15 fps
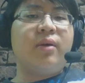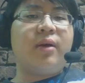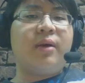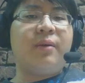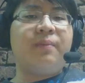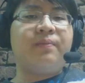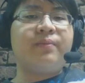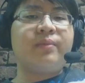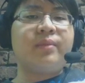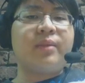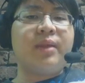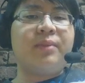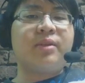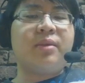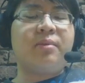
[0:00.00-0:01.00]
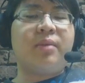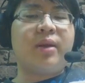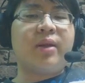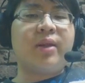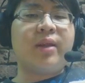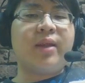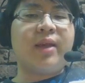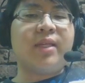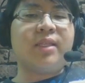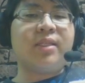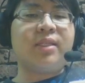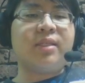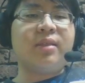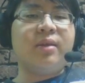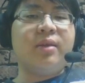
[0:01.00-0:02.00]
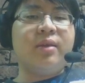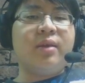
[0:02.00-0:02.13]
I'm just gonna mark it as